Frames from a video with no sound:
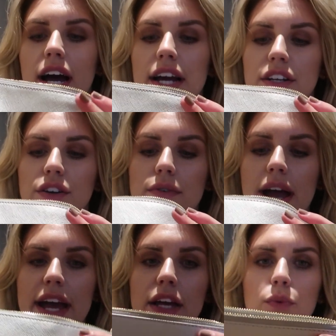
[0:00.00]
kind of
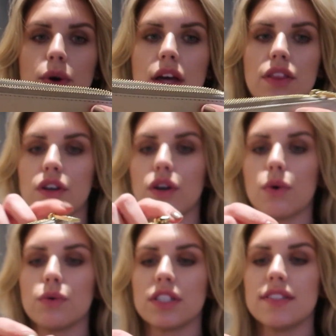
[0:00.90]
grey with
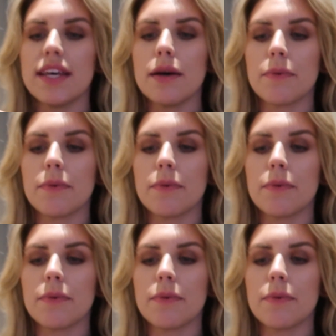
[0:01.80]
gold zip.